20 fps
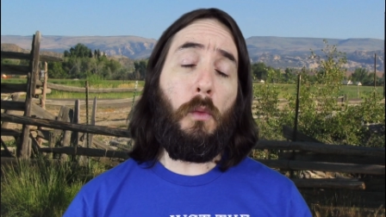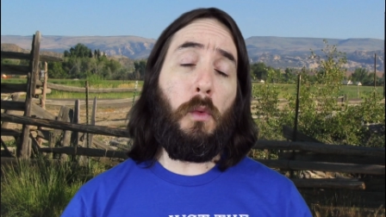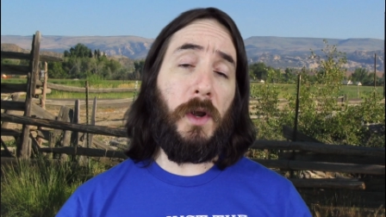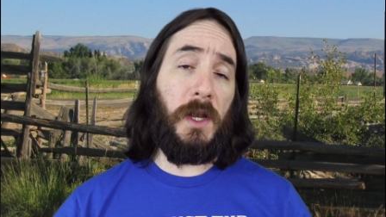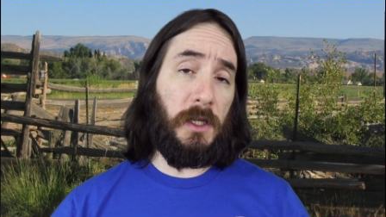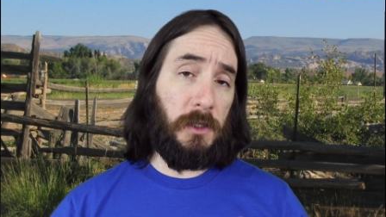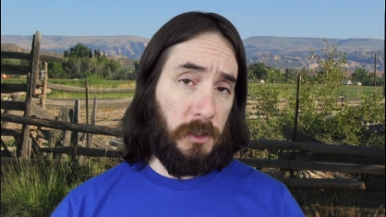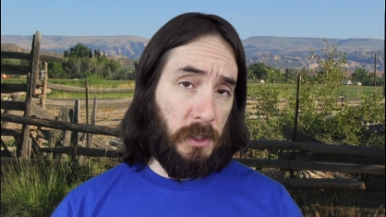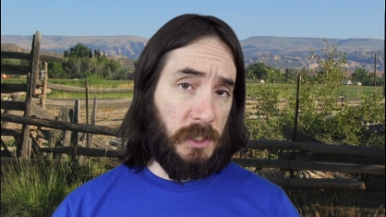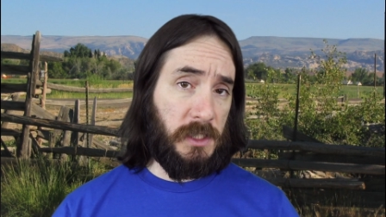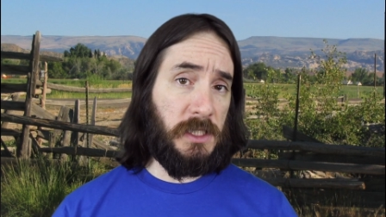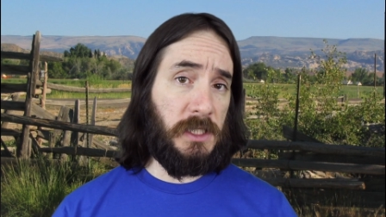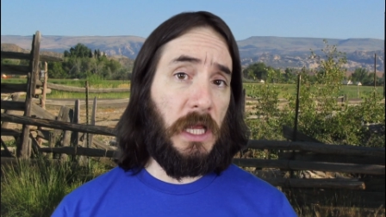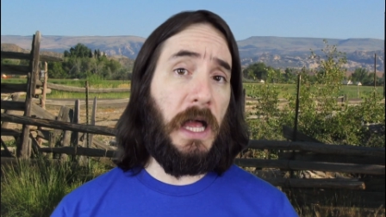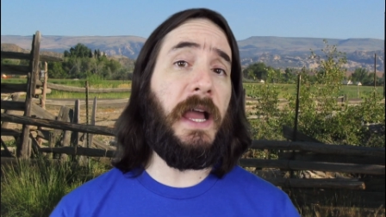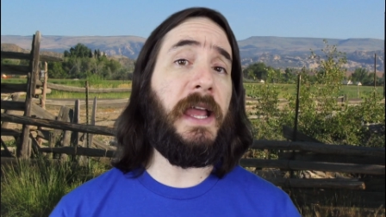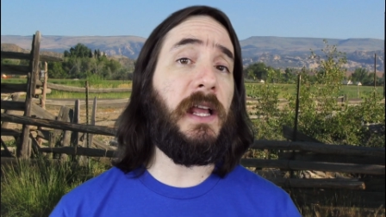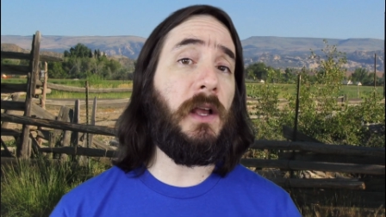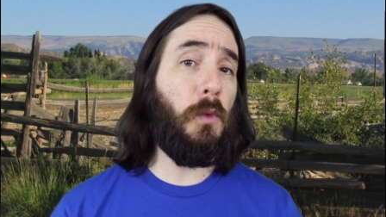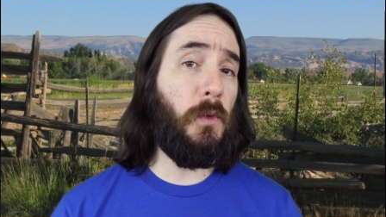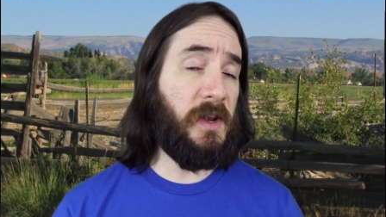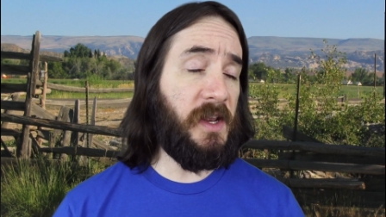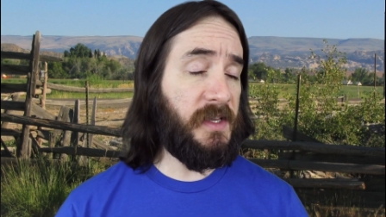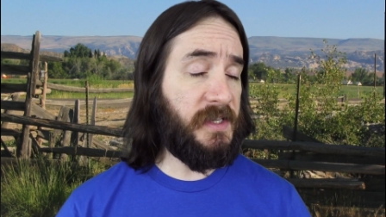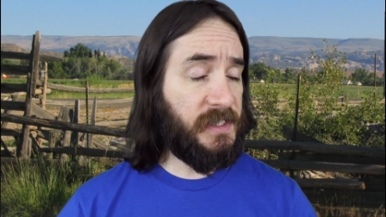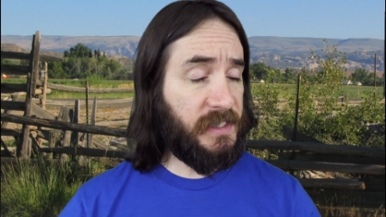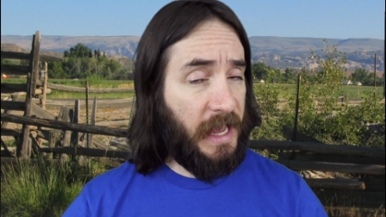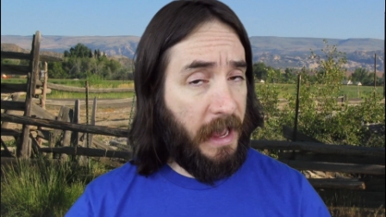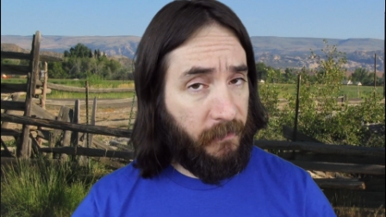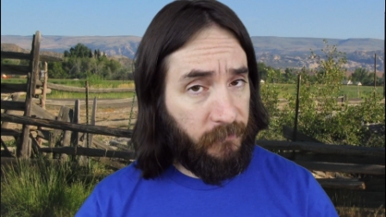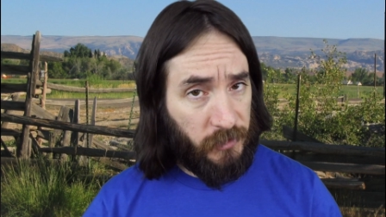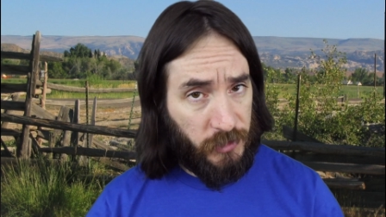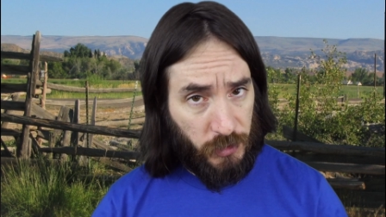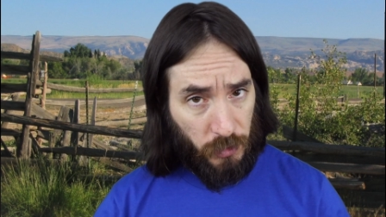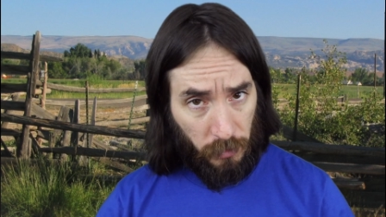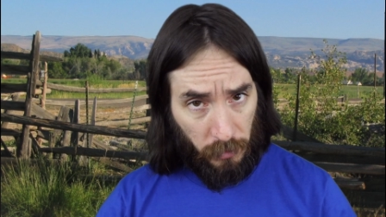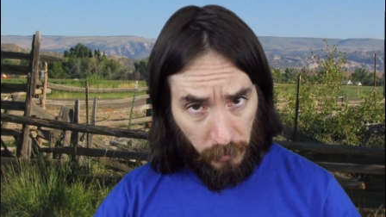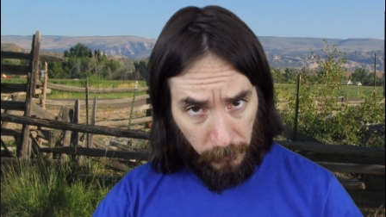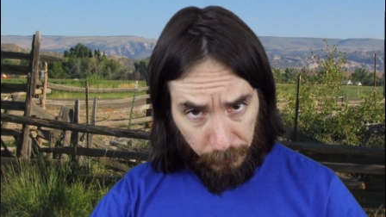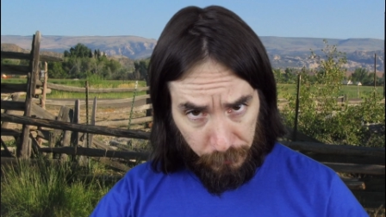what it looks like when a scavenger
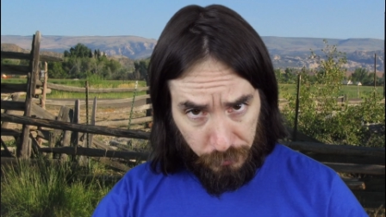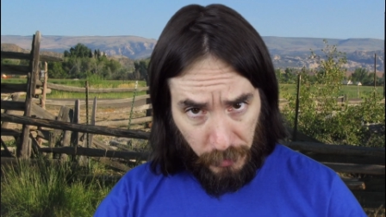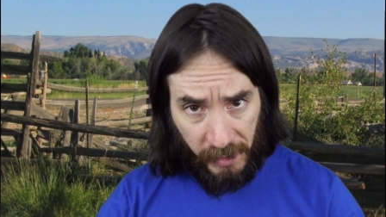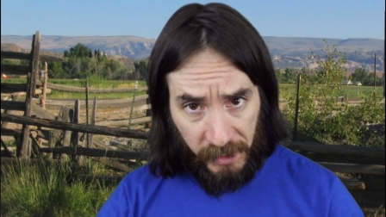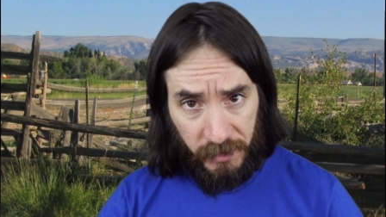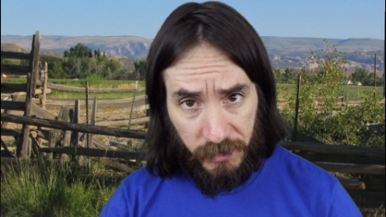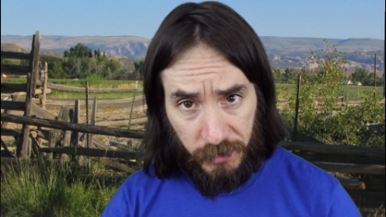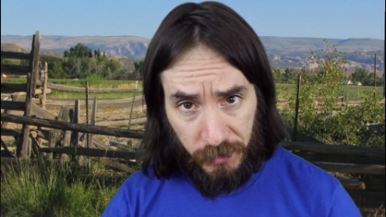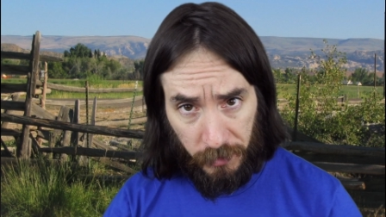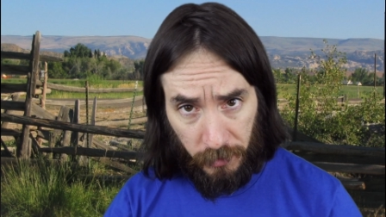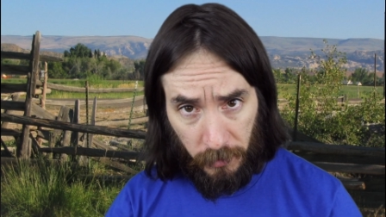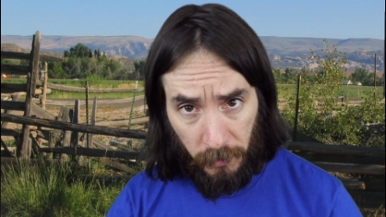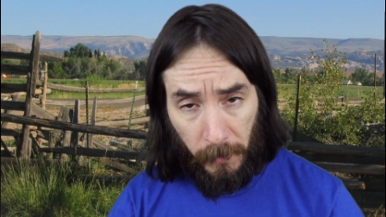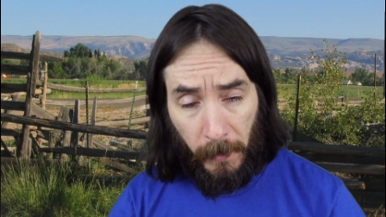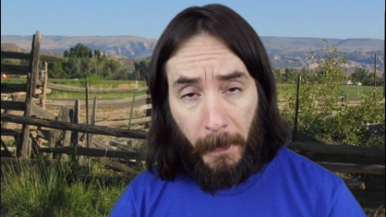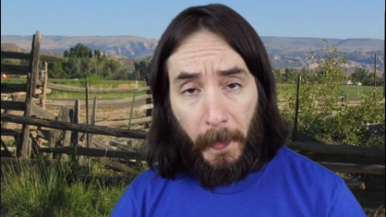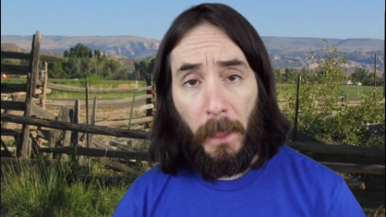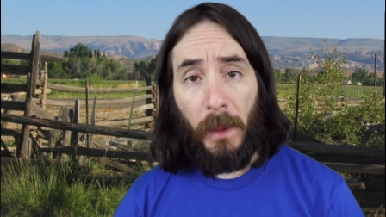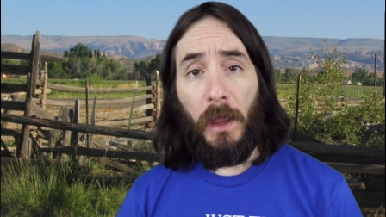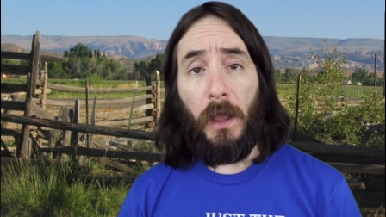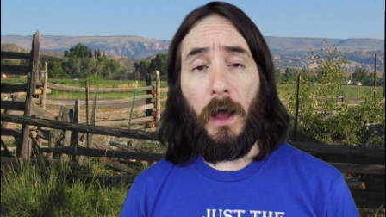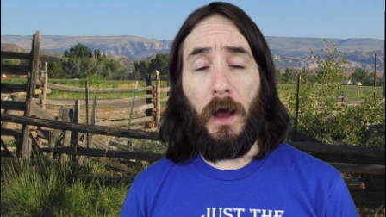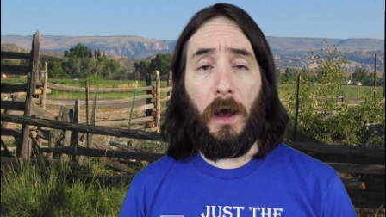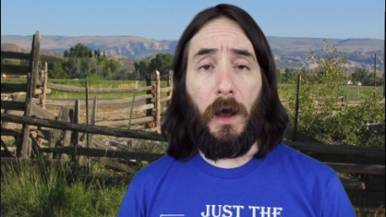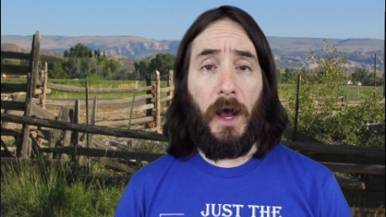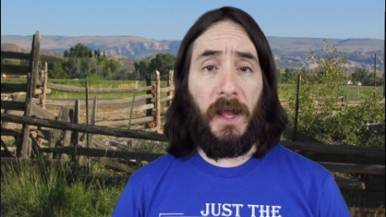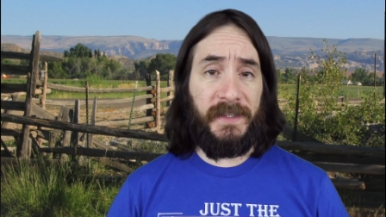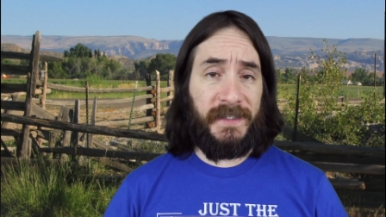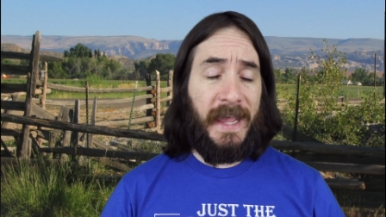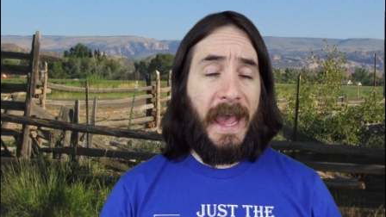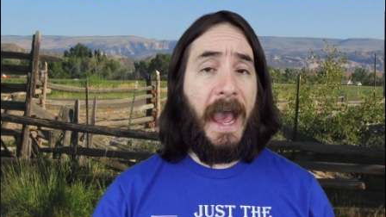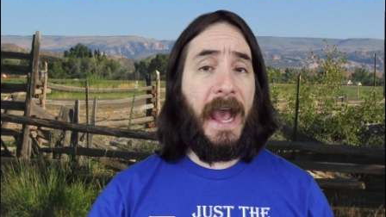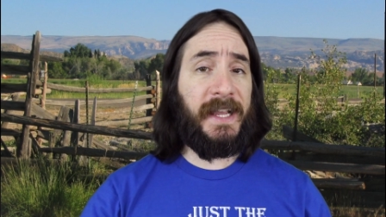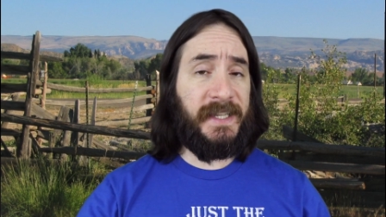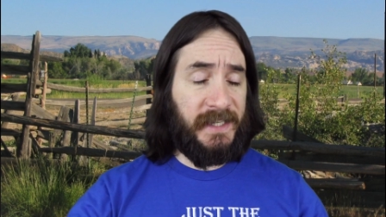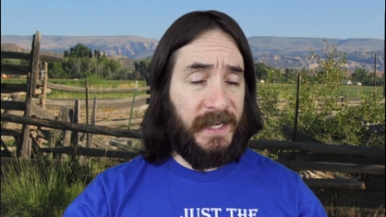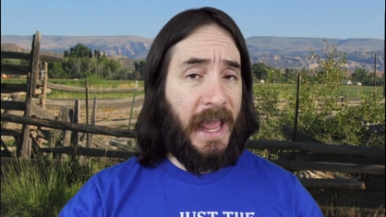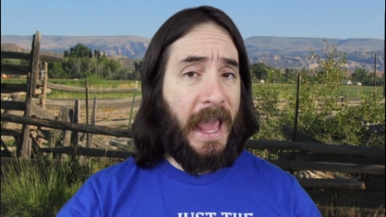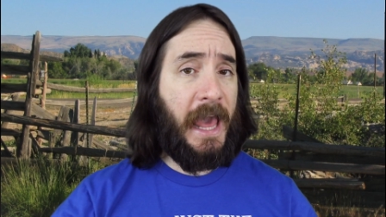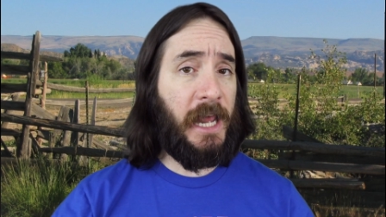or predator
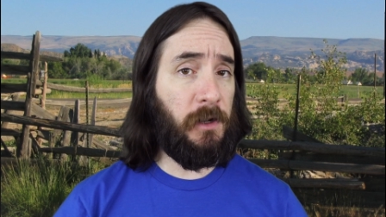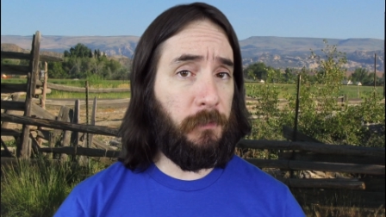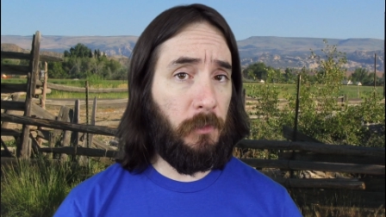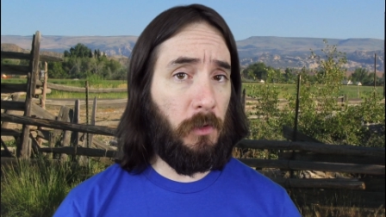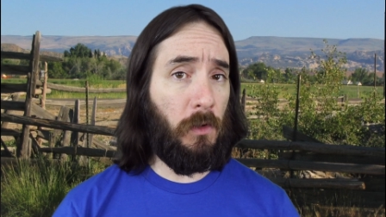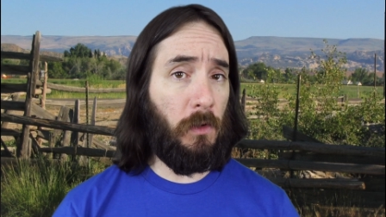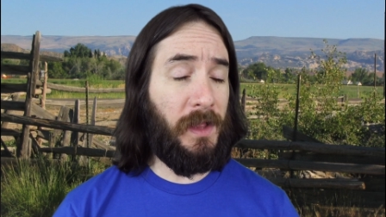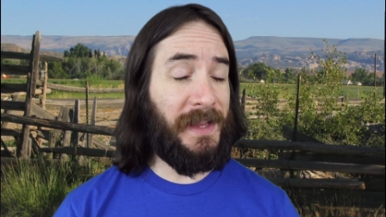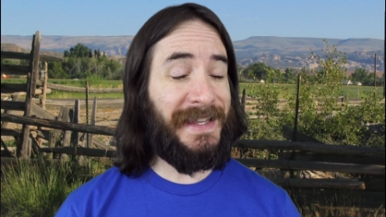attacks an animal.